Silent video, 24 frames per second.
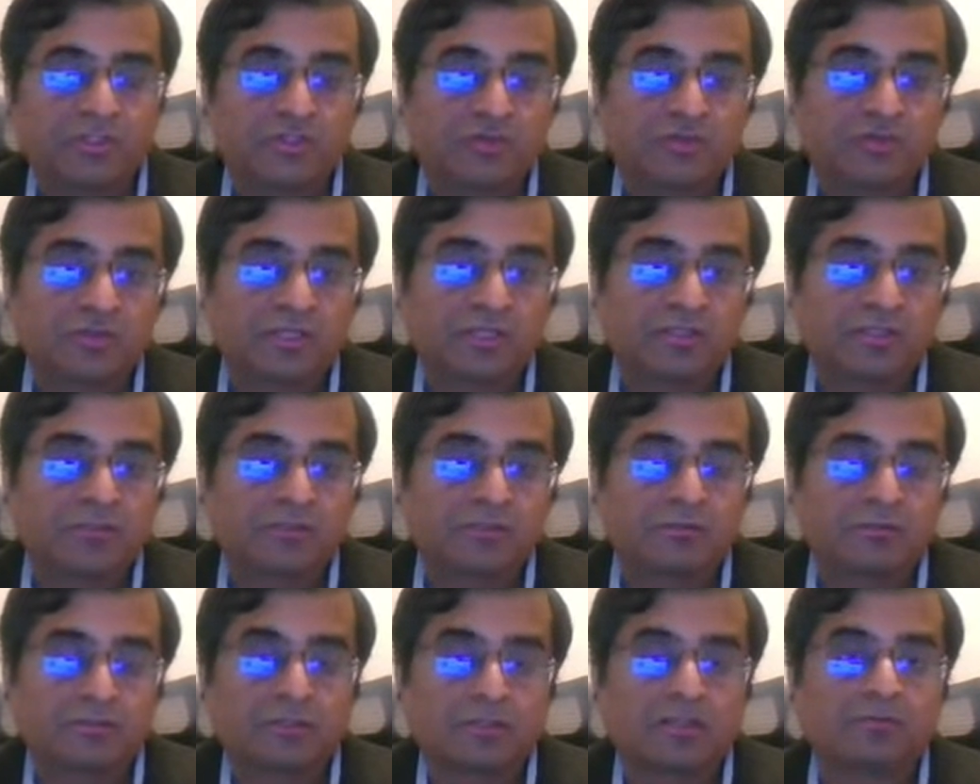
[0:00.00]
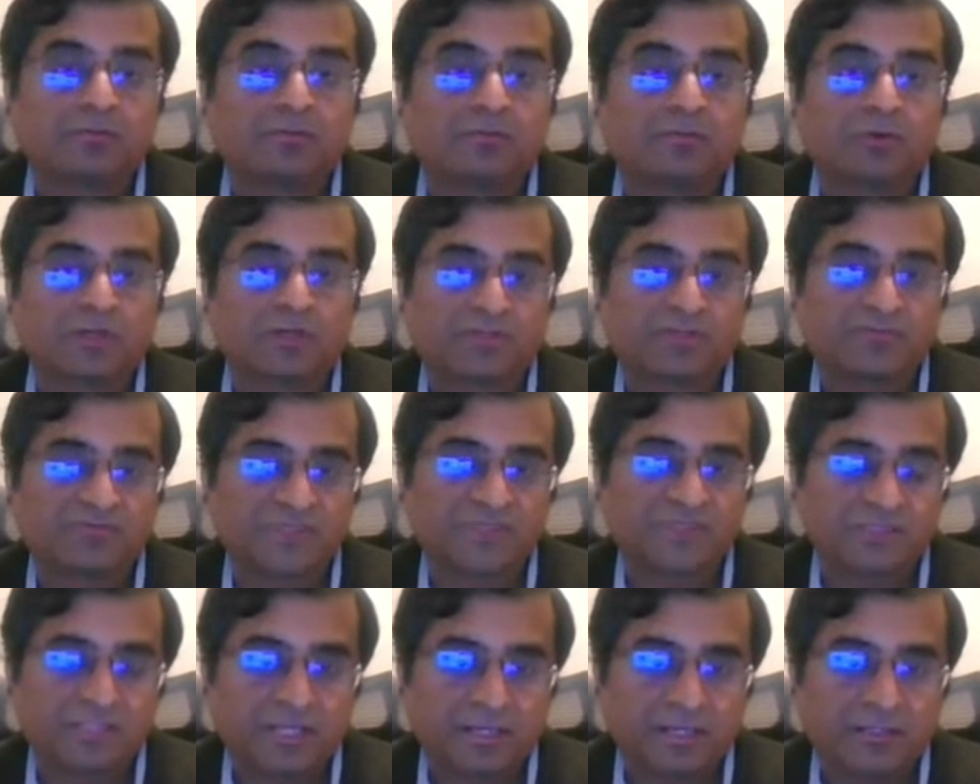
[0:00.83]
You can run what if
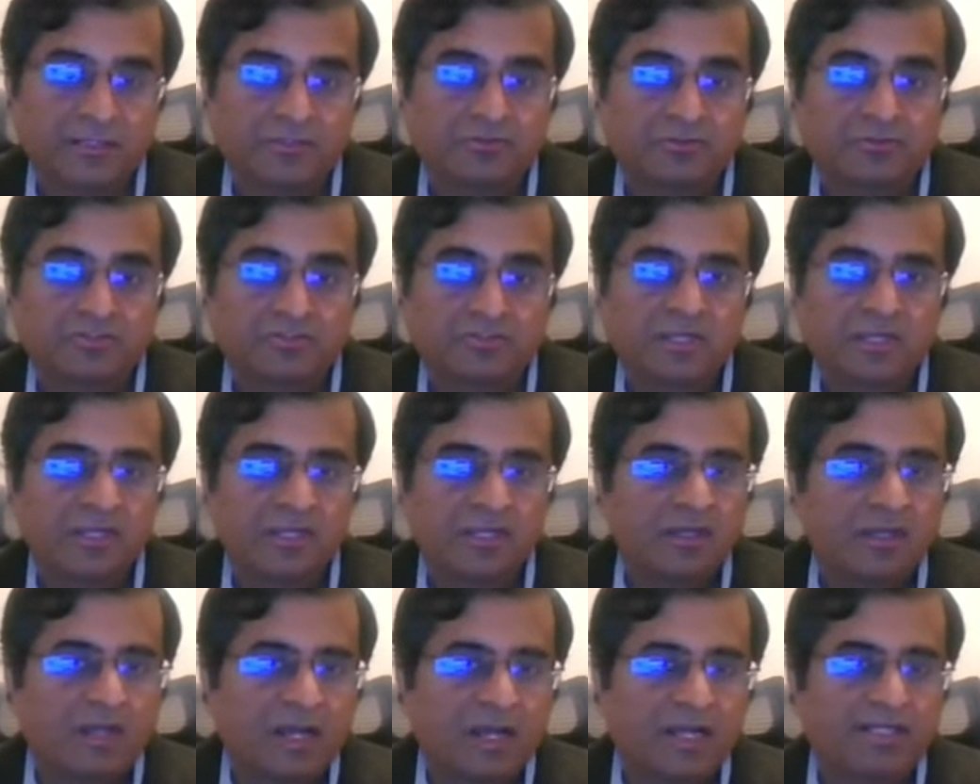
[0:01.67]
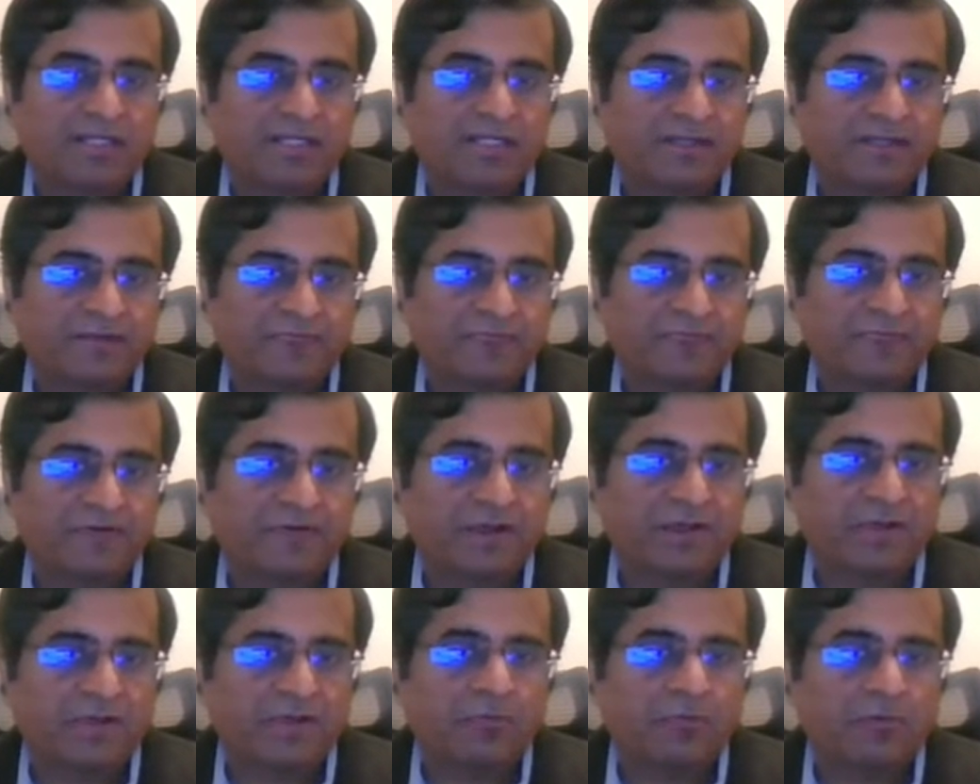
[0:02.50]
scenarios,
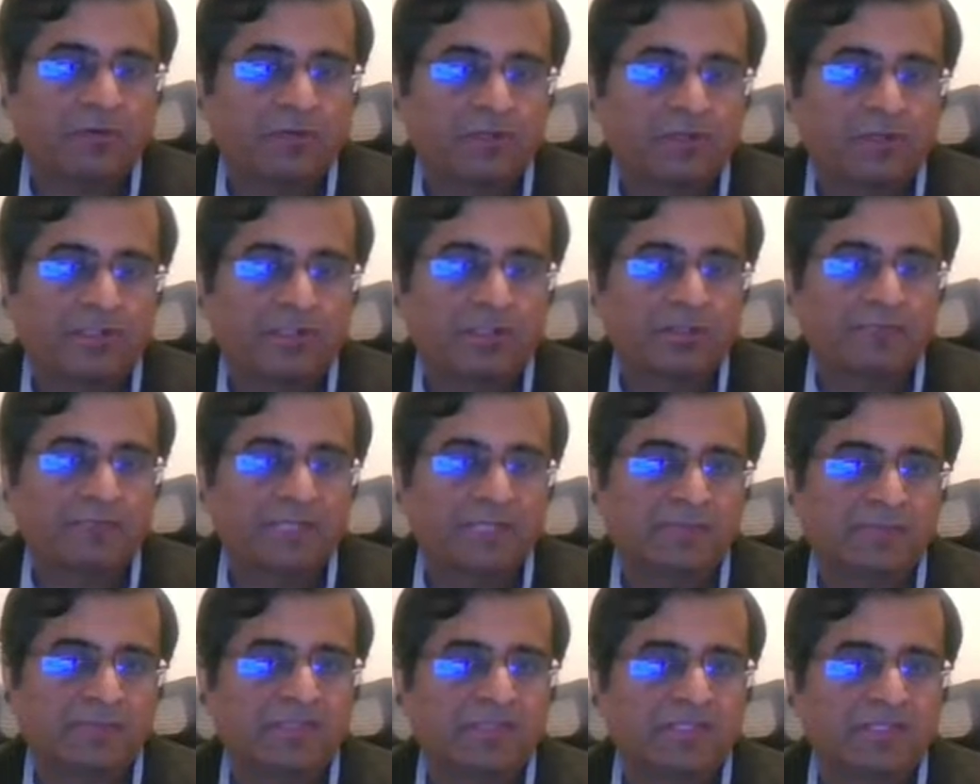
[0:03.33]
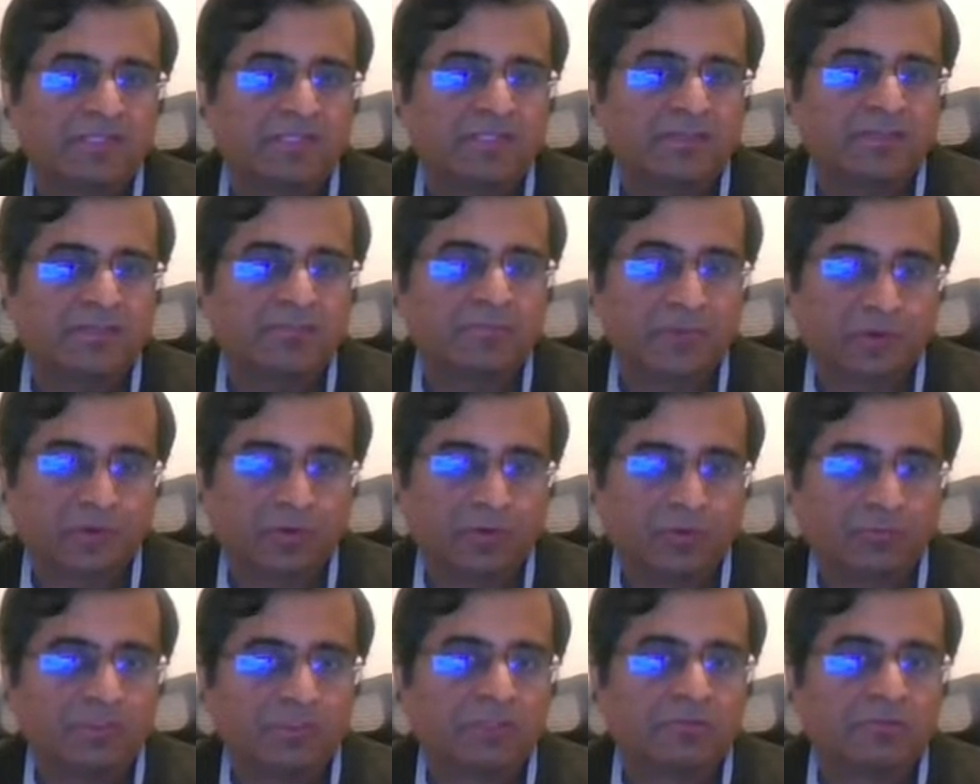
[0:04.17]
identify what may be the
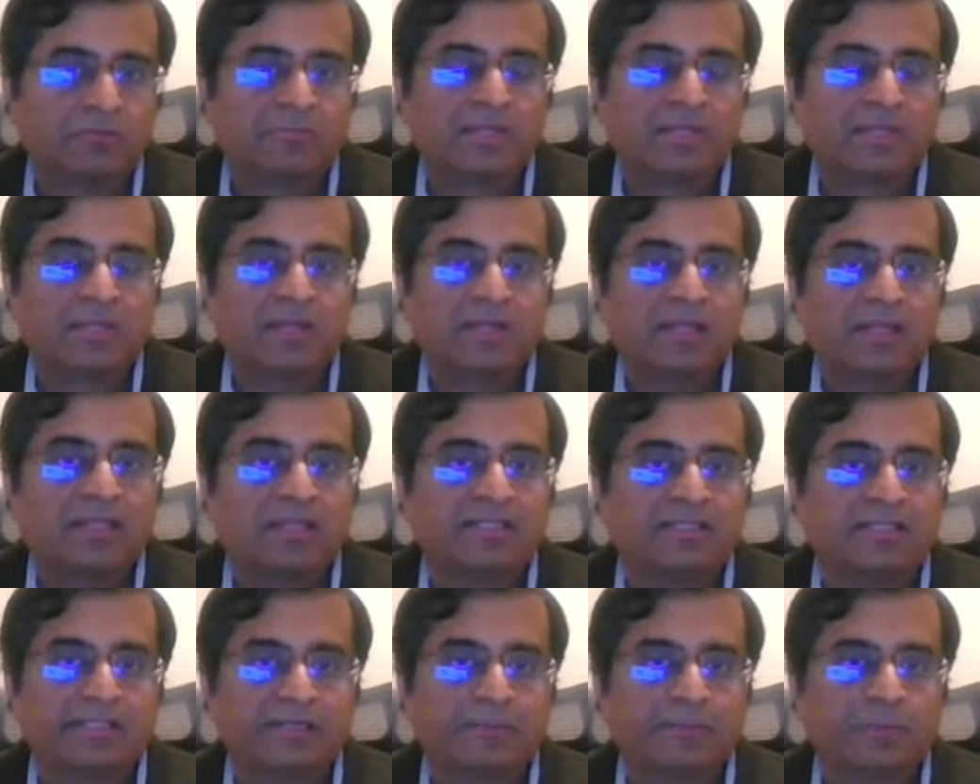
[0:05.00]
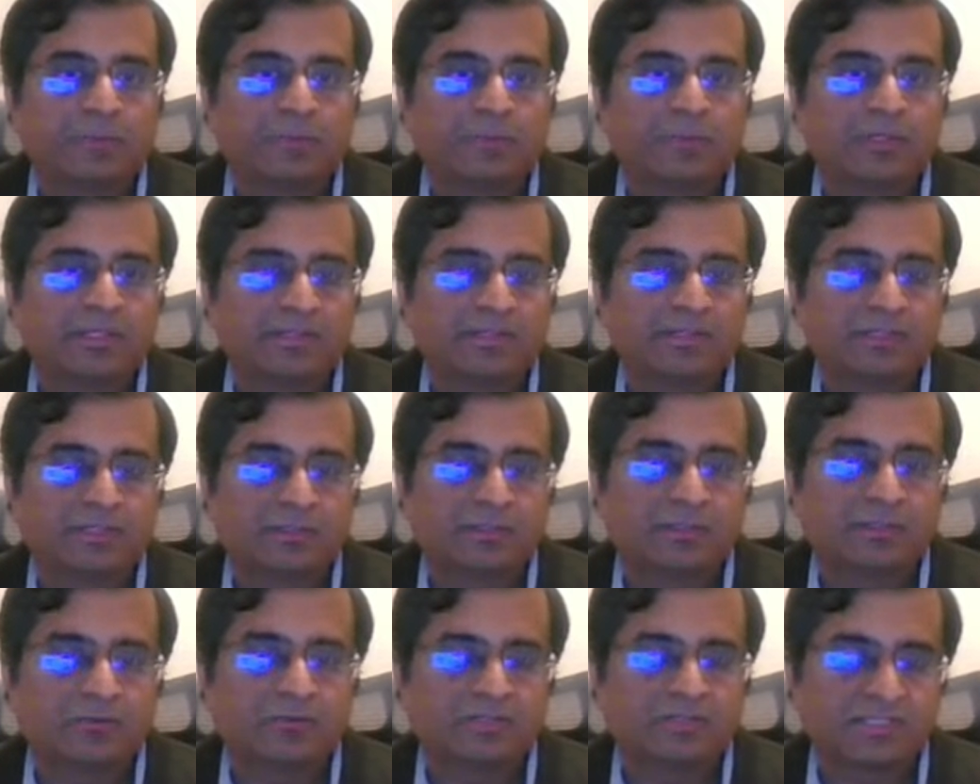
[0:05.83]
problem, and then come up with
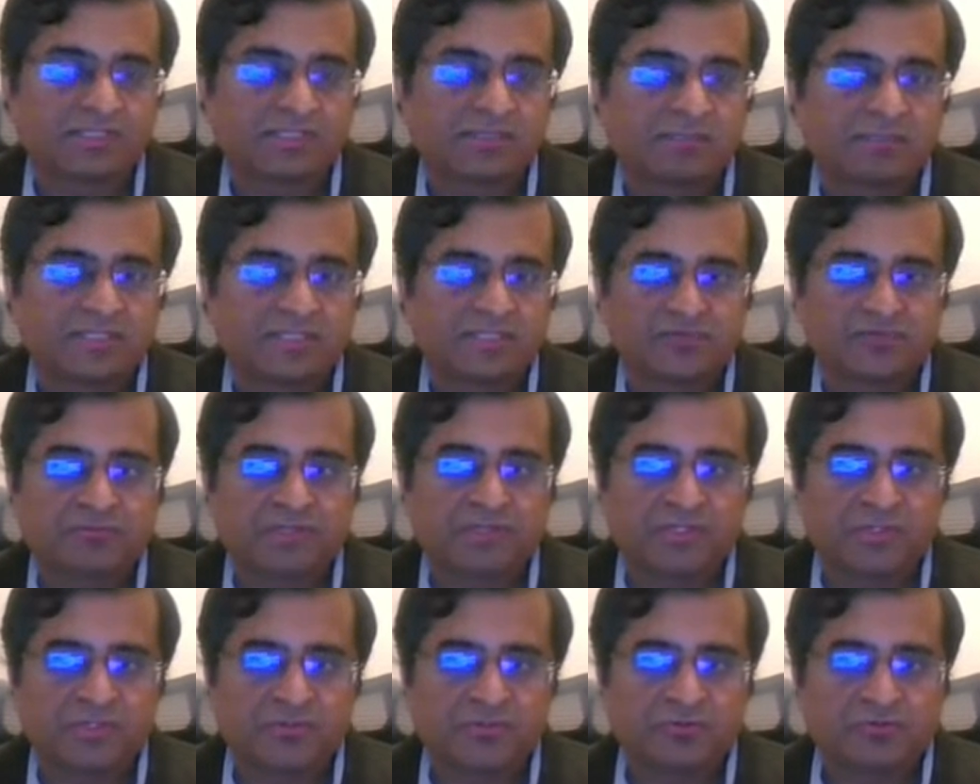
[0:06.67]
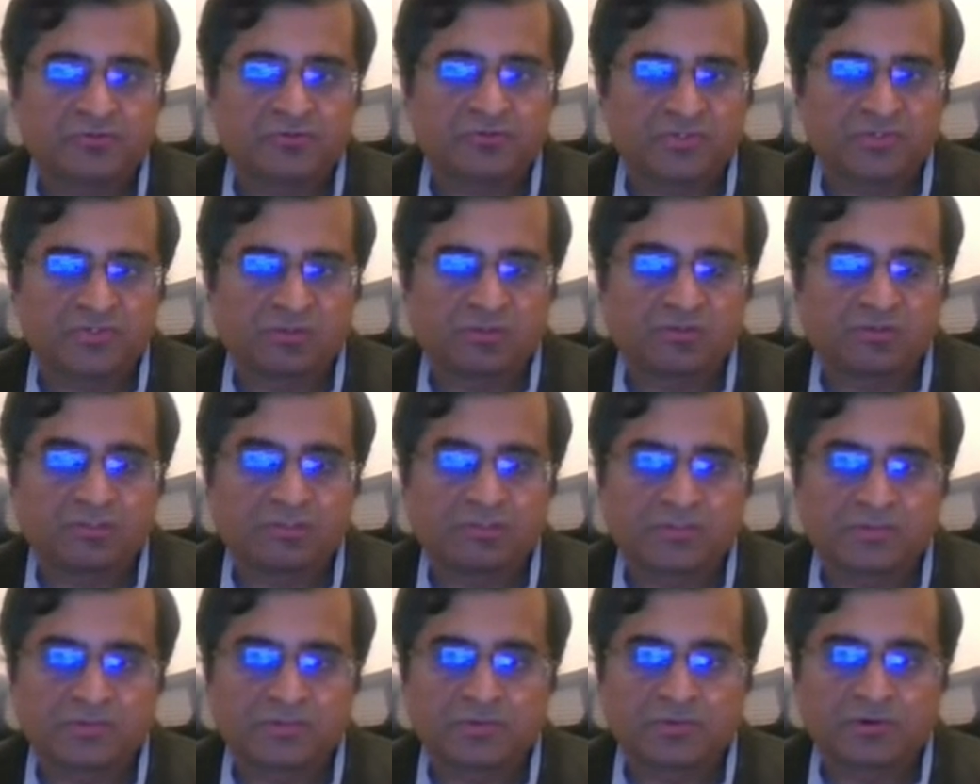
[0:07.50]
what is the best way to resolve
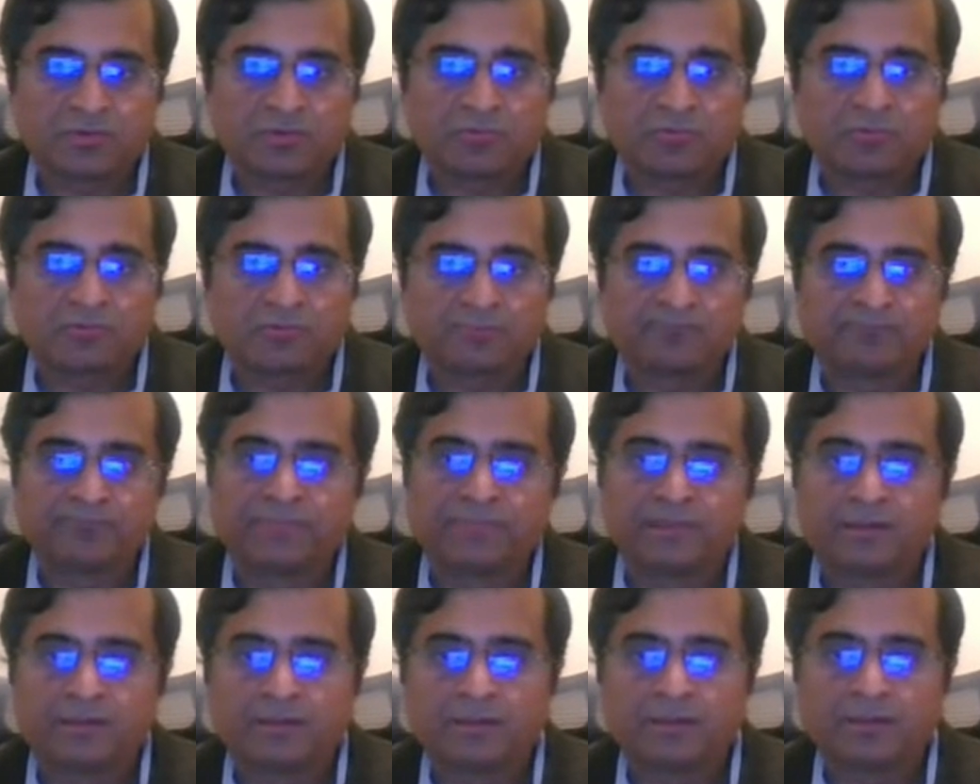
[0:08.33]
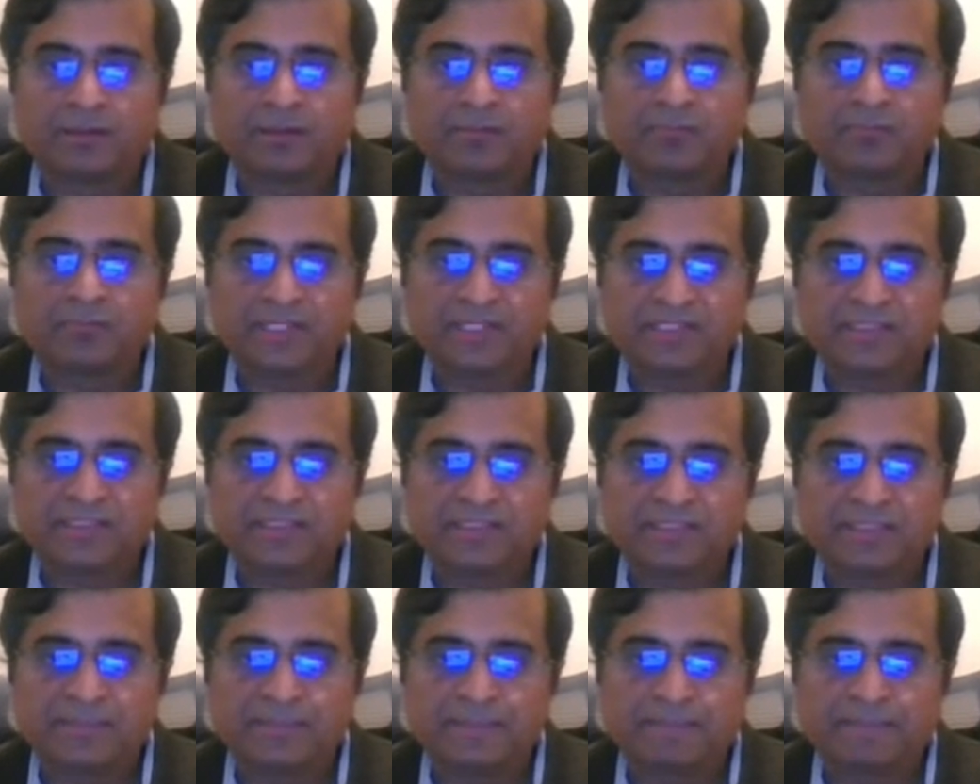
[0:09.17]
this problem. Next
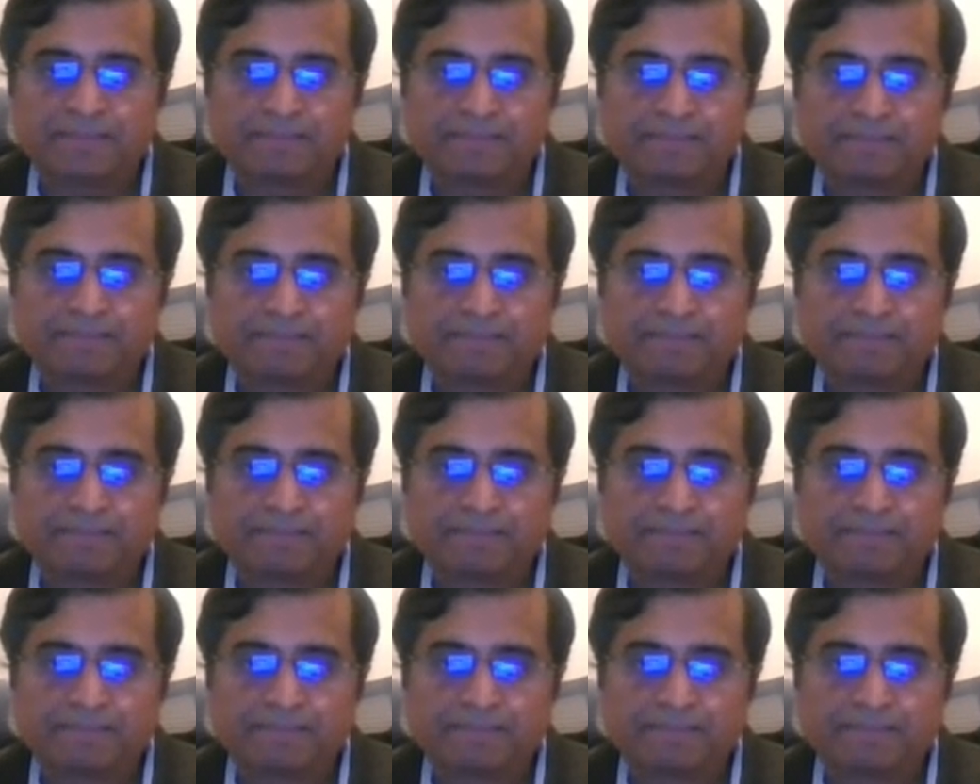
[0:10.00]
slide.